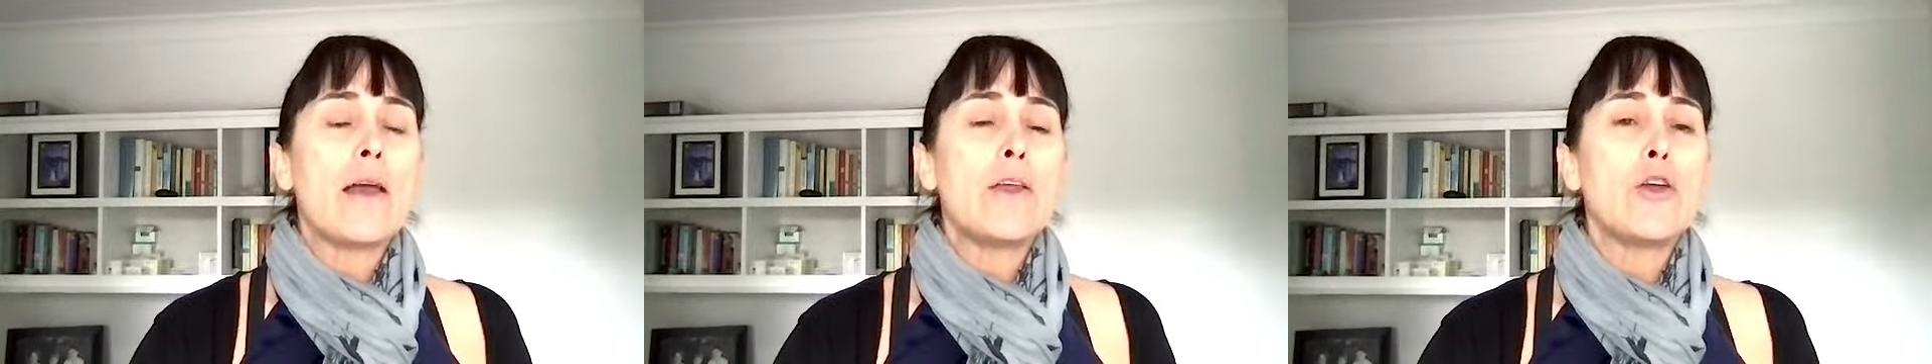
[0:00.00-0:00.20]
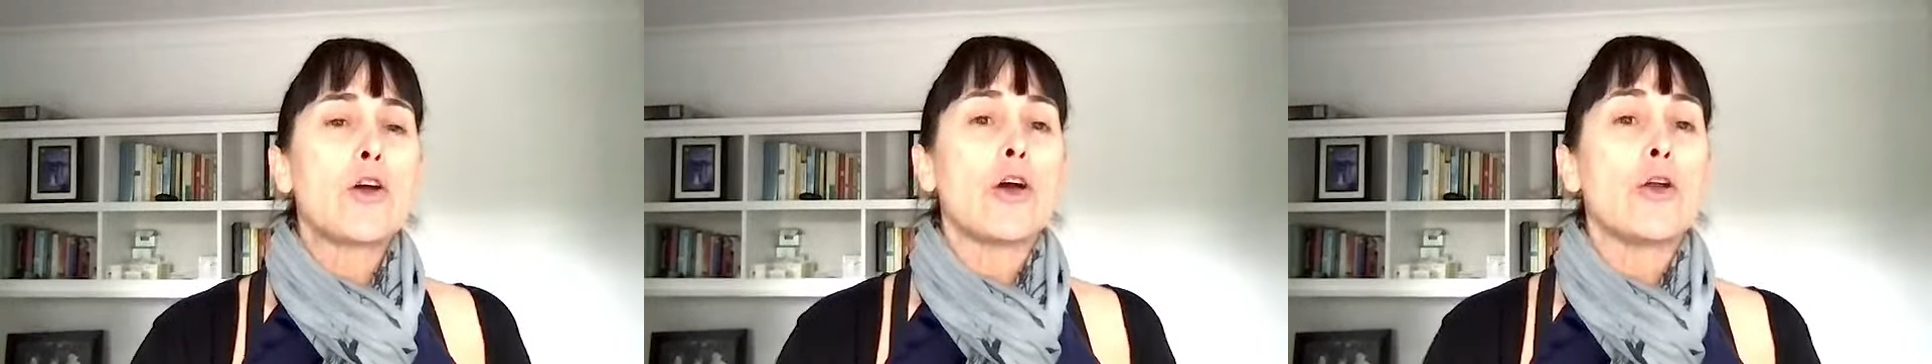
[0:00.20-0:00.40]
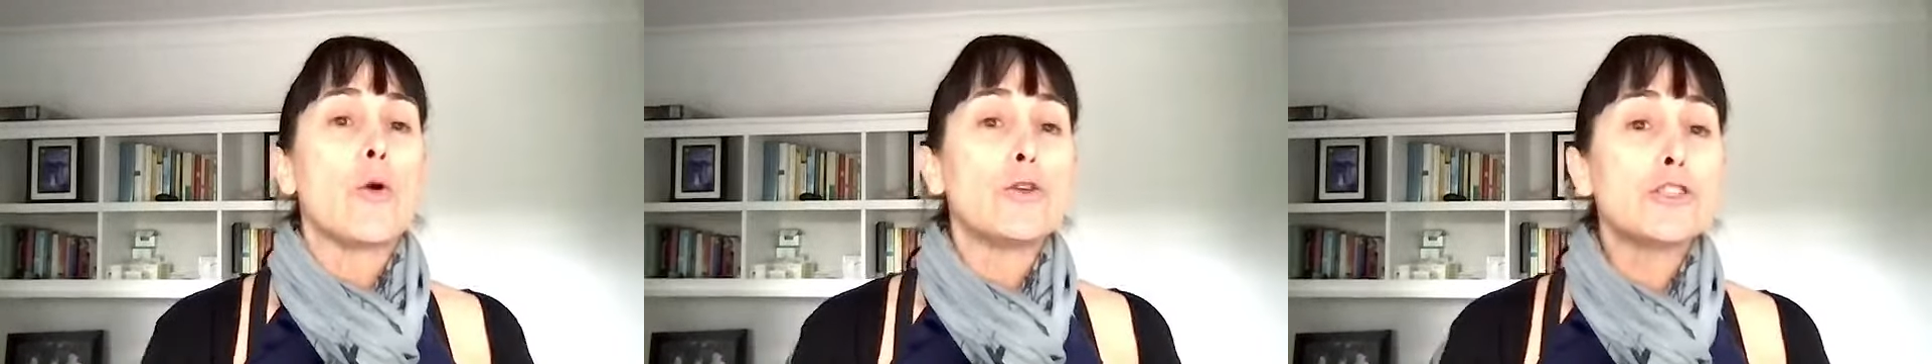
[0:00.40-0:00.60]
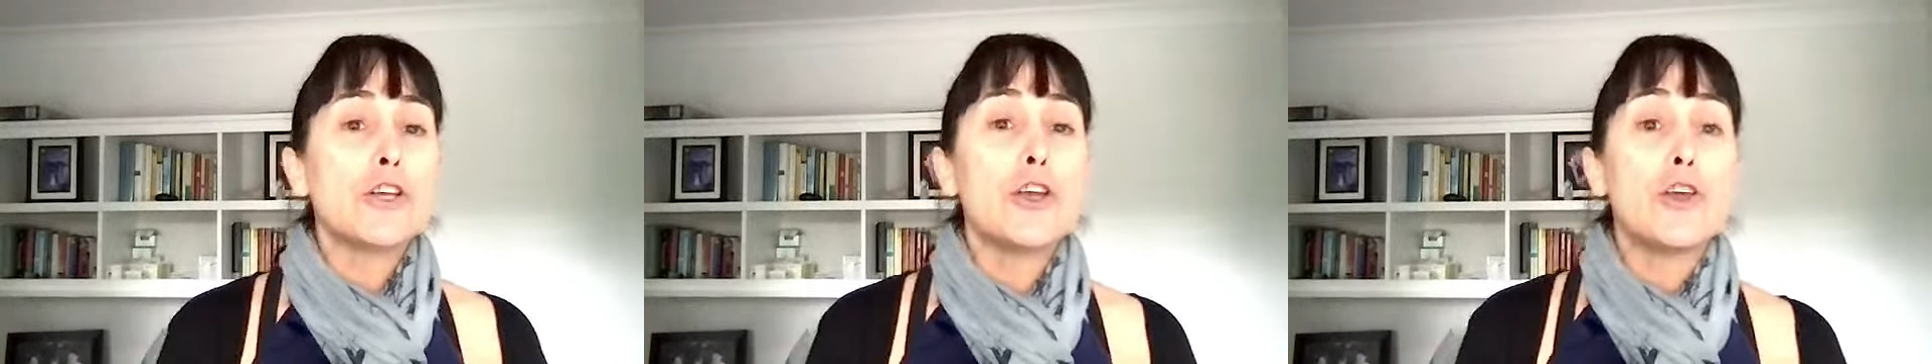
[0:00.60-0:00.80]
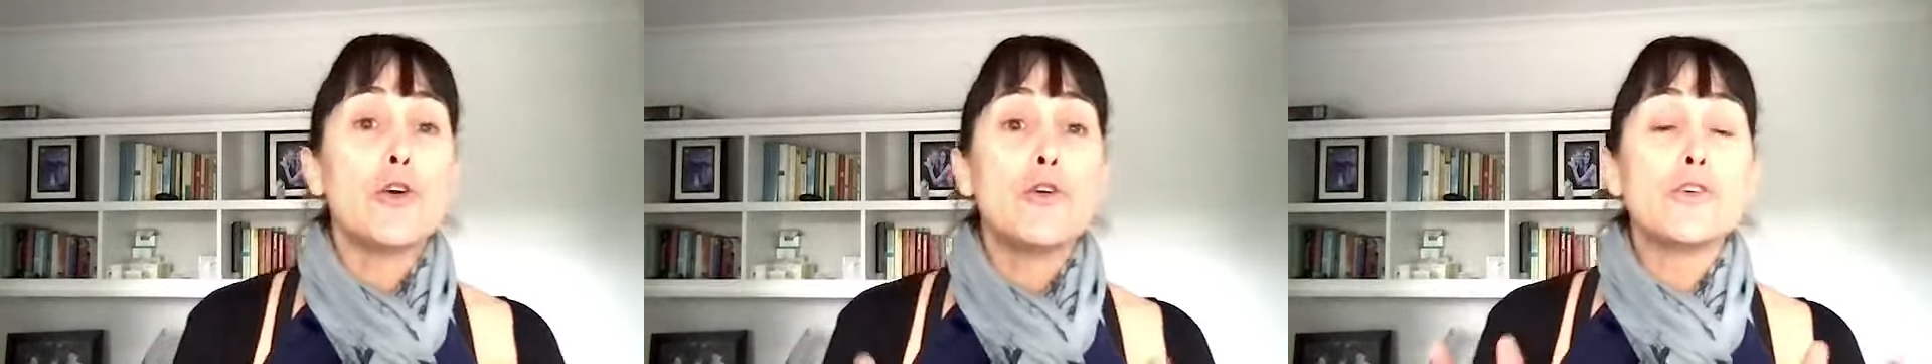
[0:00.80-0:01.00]
you can also
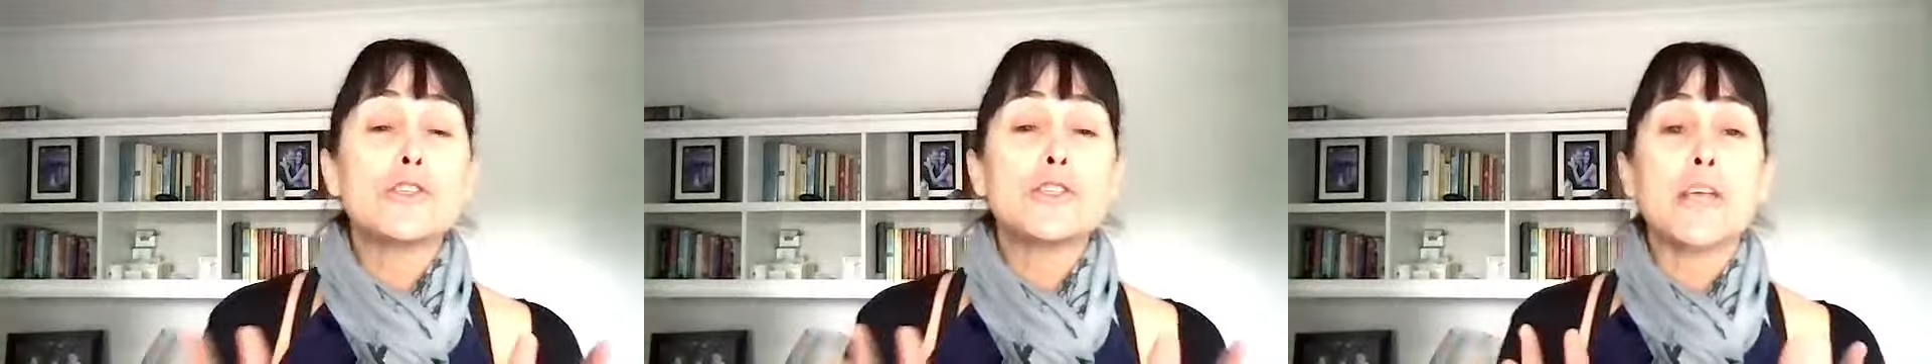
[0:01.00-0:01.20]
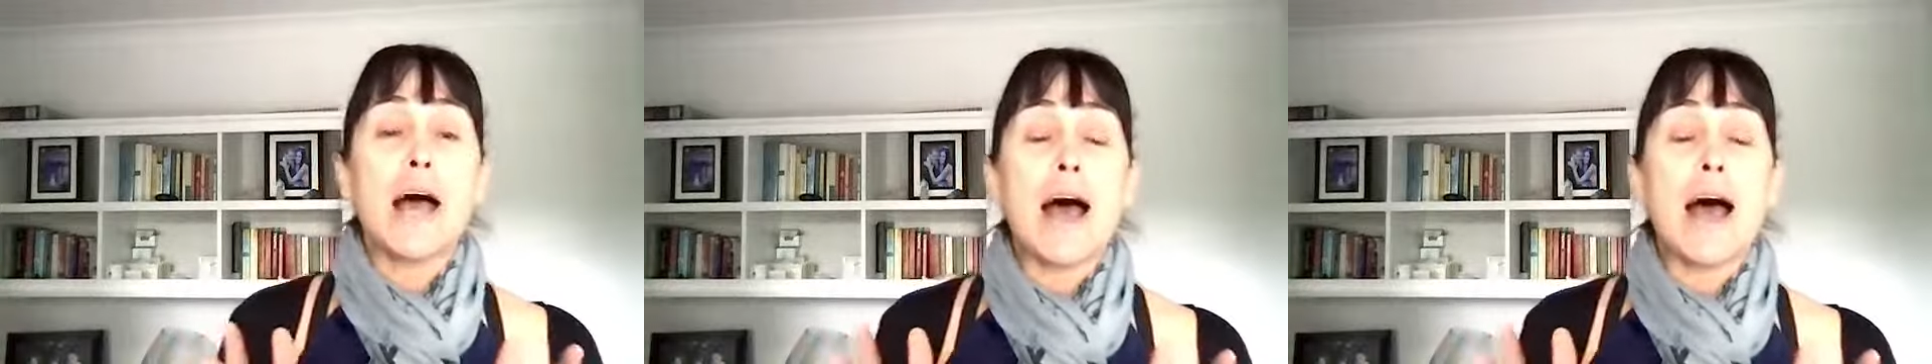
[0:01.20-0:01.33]
use